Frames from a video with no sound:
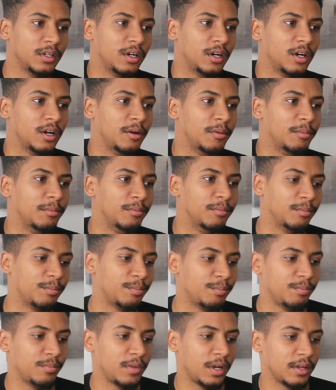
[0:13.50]

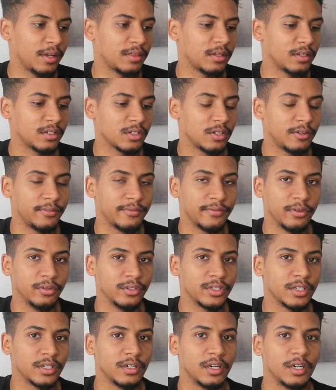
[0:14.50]
I think it's called
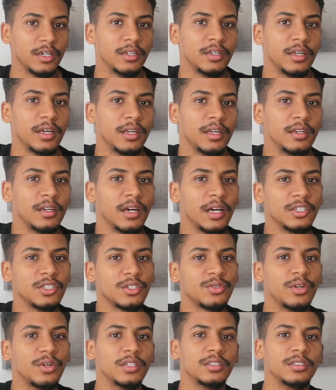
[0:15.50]
Frozen Guard, and I
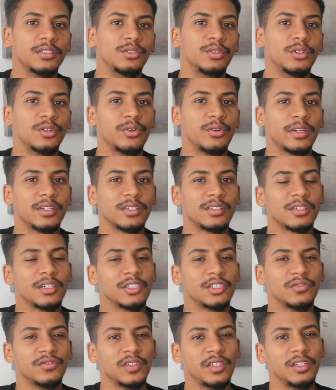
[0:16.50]
just wanted to do a quick
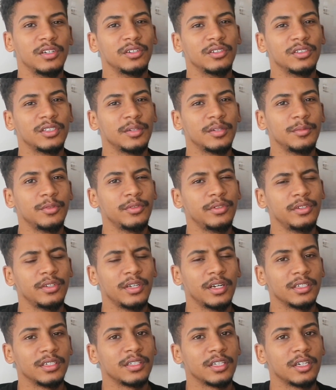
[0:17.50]
discussion video. Tell me what you
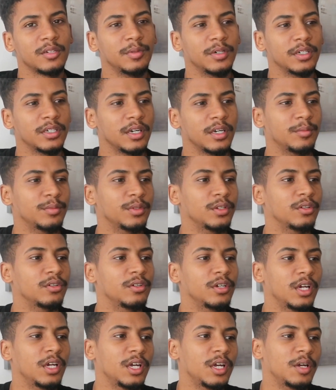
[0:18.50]
guys think about it down
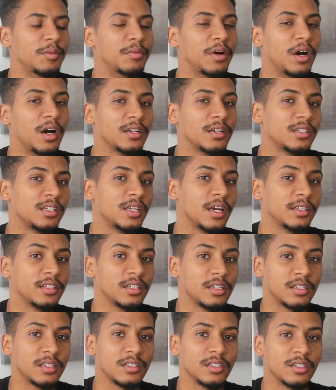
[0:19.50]
below. But honestly, I
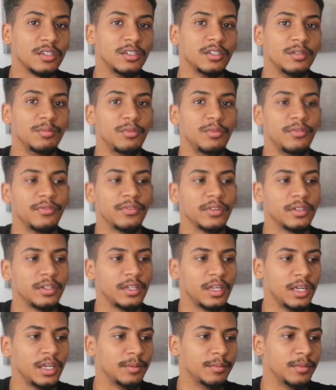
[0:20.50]
think it's a good move for the
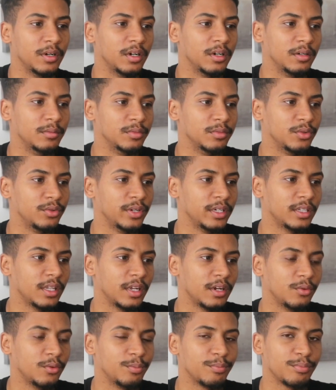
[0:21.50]
game. The way
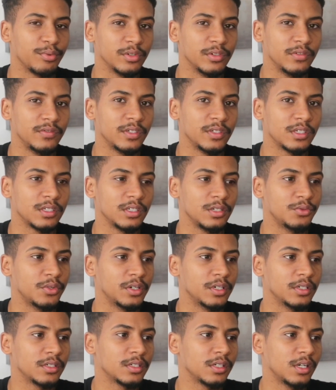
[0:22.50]
that it previously
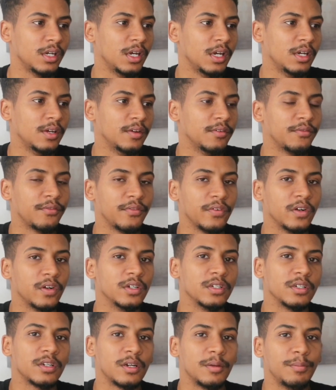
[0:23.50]
was,
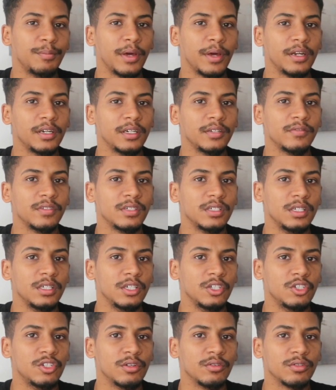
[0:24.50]
for competitive
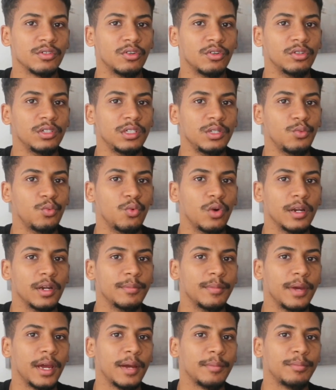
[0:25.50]
Siege, there was only
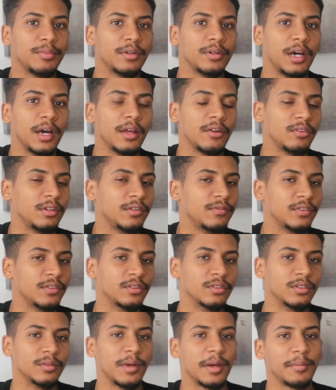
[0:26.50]
one map. I don't even know
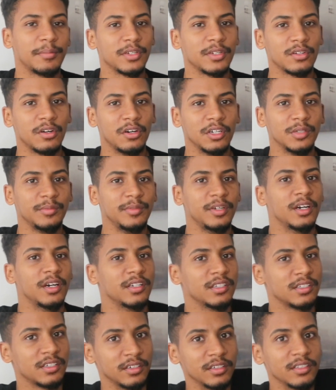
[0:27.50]
what the map is called, to be
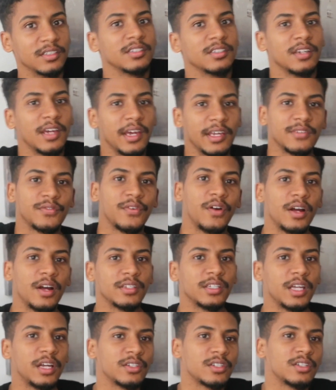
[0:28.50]
honest, because as far
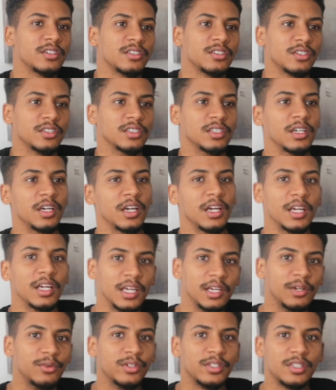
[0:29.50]
as I was concerned,
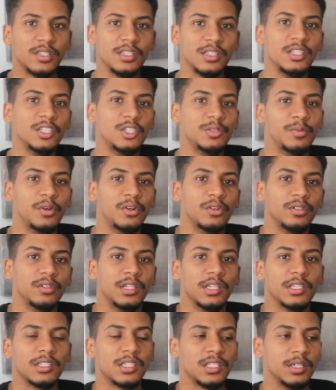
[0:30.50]
it was Siege mode,
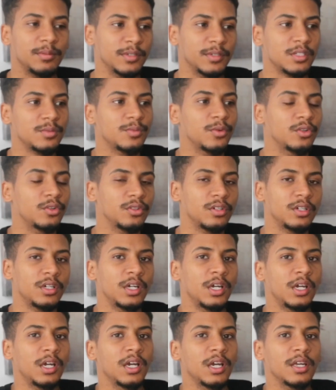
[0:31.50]
then Summons mode,
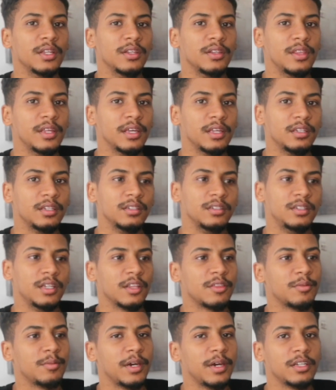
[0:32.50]
then
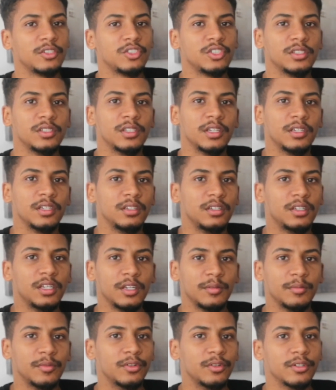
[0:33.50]
Deathmatch, and then
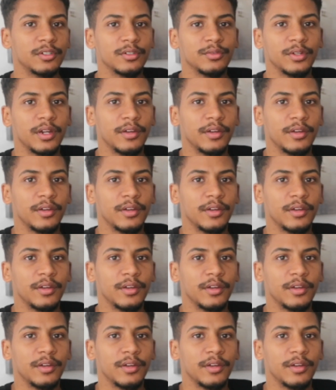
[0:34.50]
King mode or